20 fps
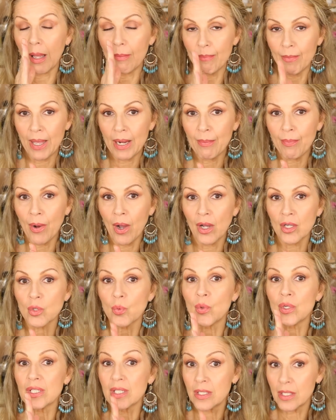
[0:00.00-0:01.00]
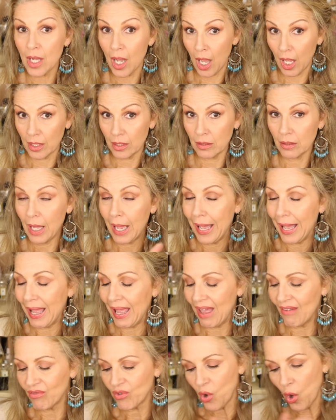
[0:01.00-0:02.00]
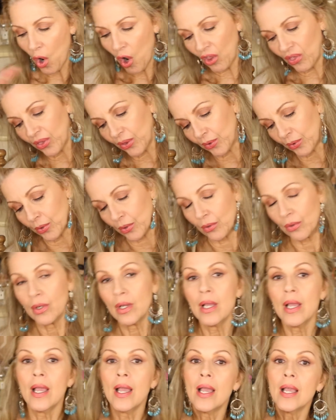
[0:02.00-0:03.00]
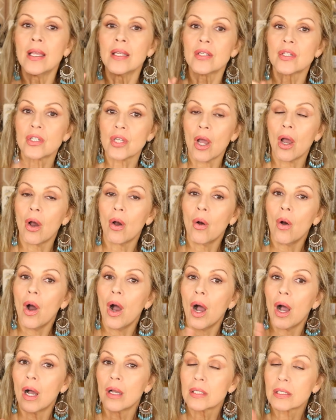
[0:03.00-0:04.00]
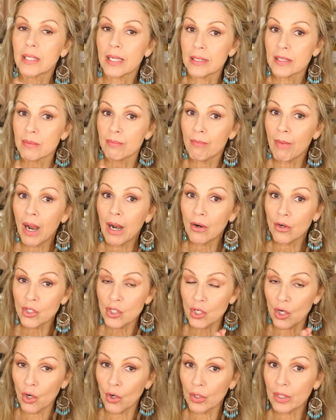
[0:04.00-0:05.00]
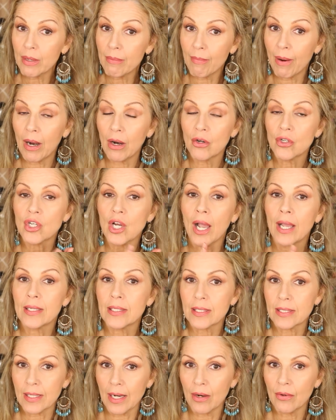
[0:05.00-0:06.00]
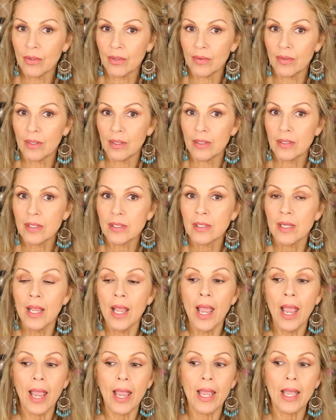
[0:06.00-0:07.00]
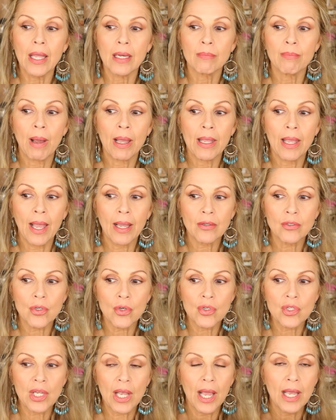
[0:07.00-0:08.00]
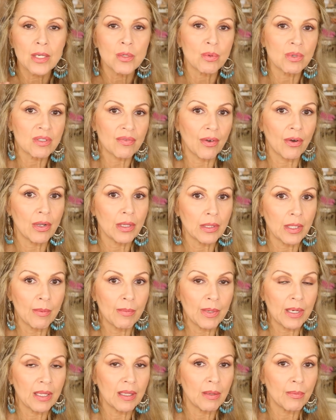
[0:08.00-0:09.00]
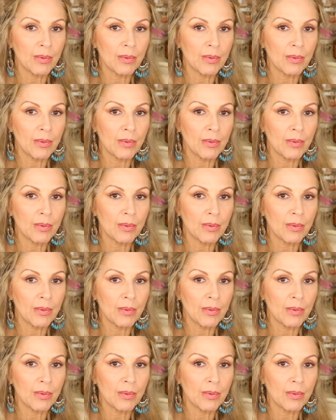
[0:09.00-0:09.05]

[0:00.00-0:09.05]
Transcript: Menopause was done. I have gone through. So since March, early March, I started this, and my exercise was very limited